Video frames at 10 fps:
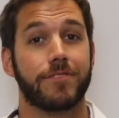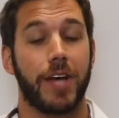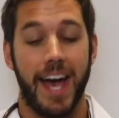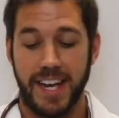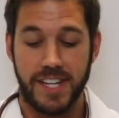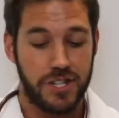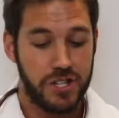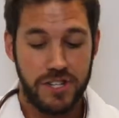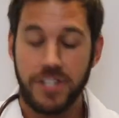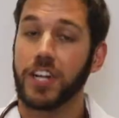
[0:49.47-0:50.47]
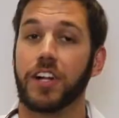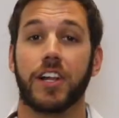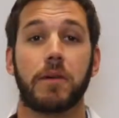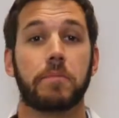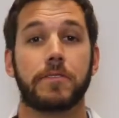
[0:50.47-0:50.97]
okay, it's just a
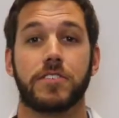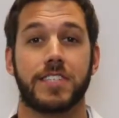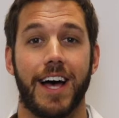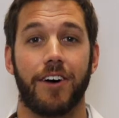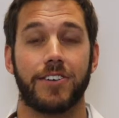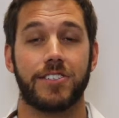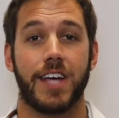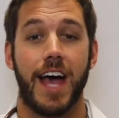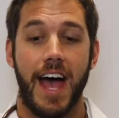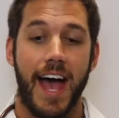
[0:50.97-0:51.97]
clump of cells.